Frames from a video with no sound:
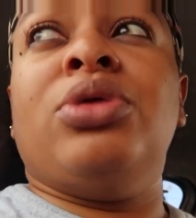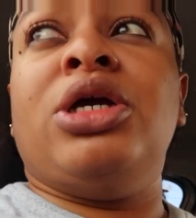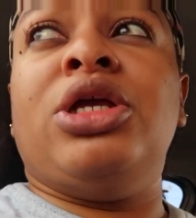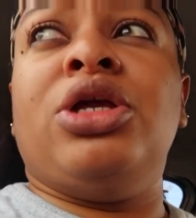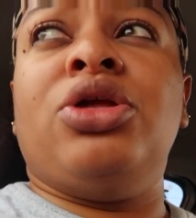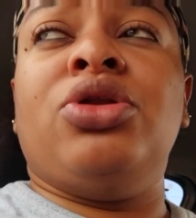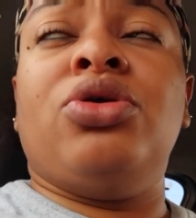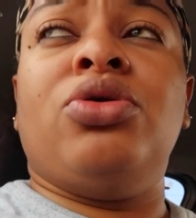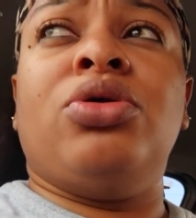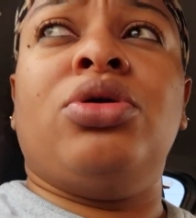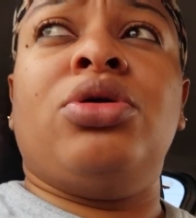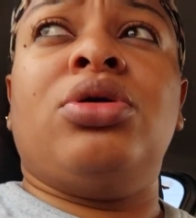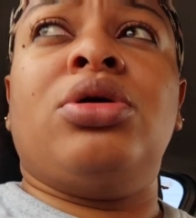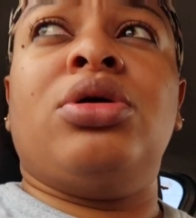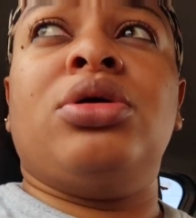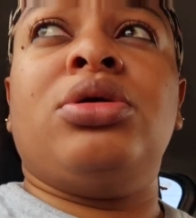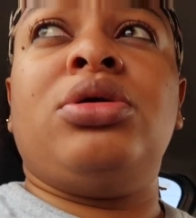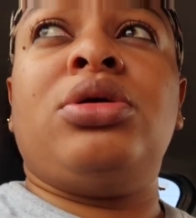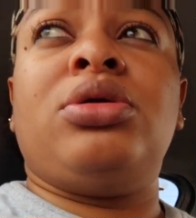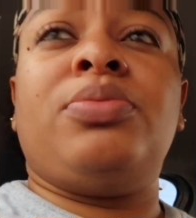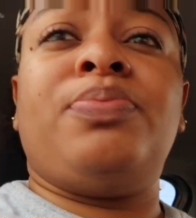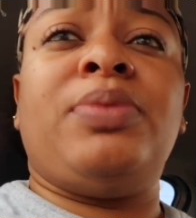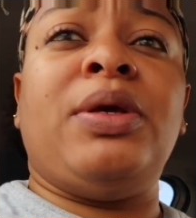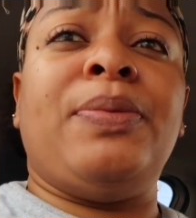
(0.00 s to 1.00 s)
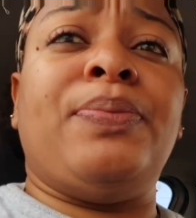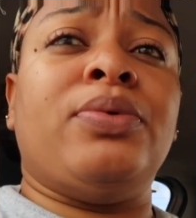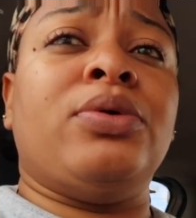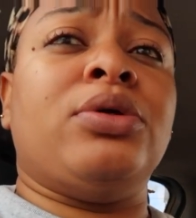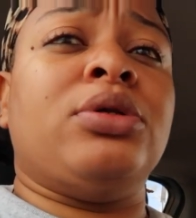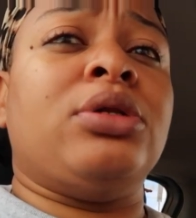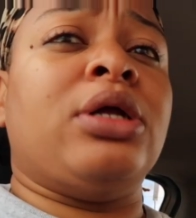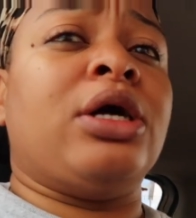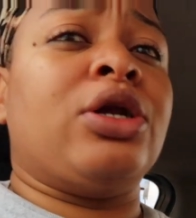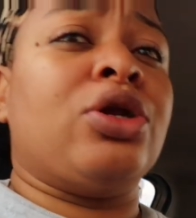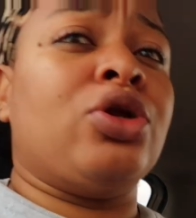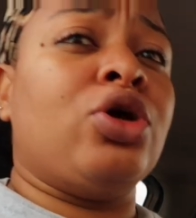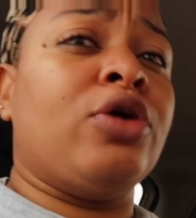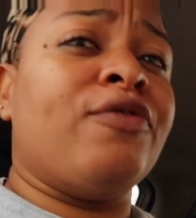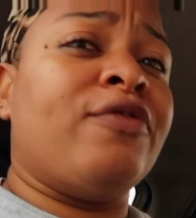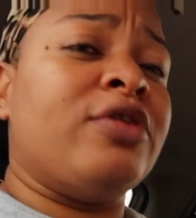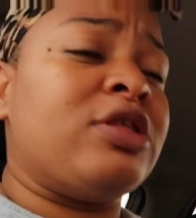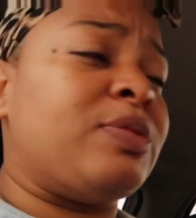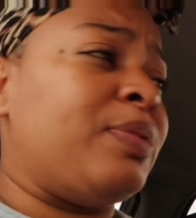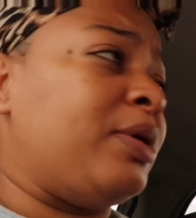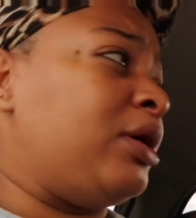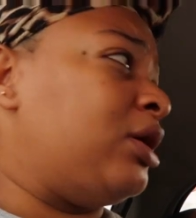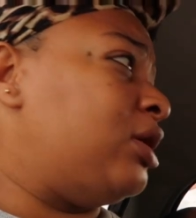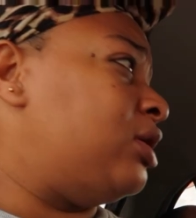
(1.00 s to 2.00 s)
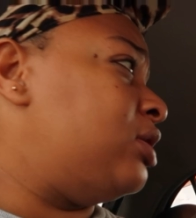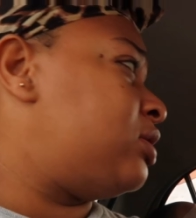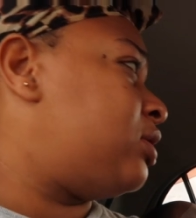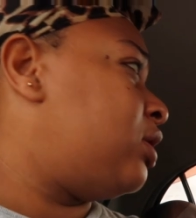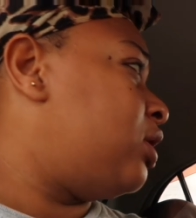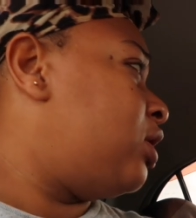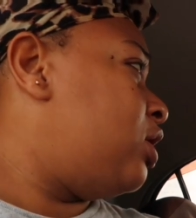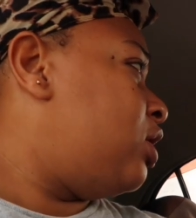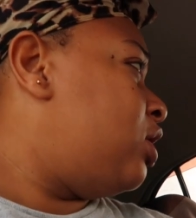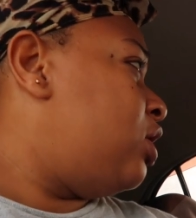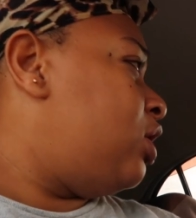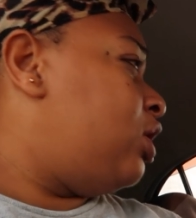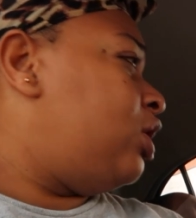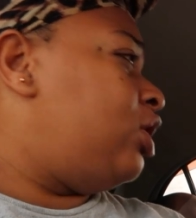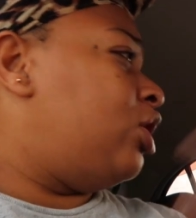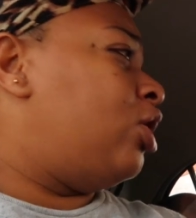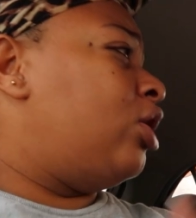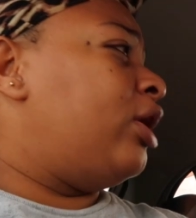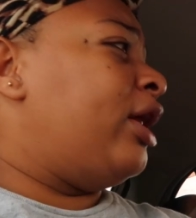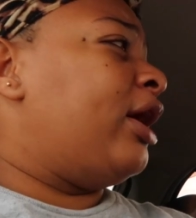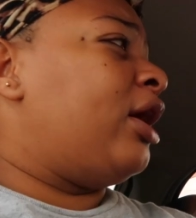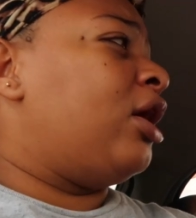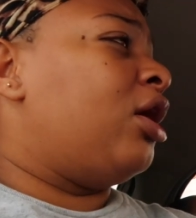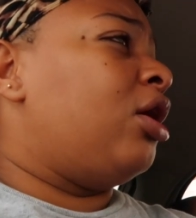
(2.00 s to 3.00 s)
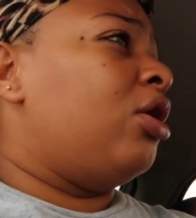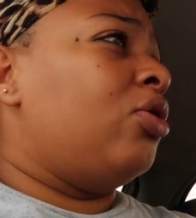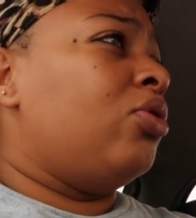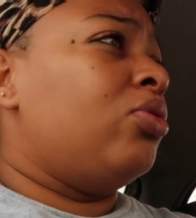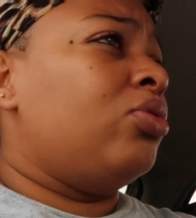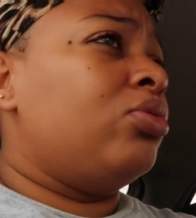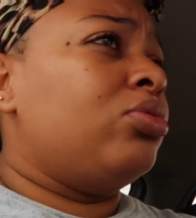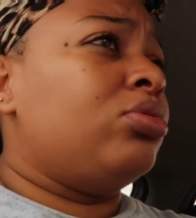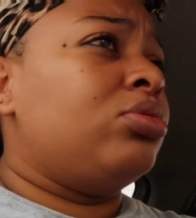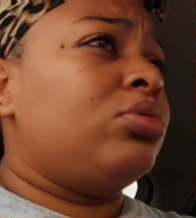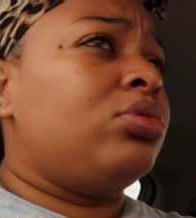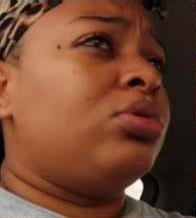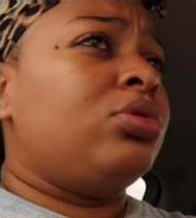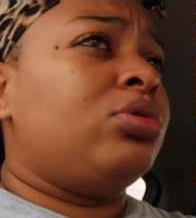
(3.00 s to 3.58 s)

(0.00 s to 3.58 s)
and you know, like, people, I don't know if it's because, you know, like how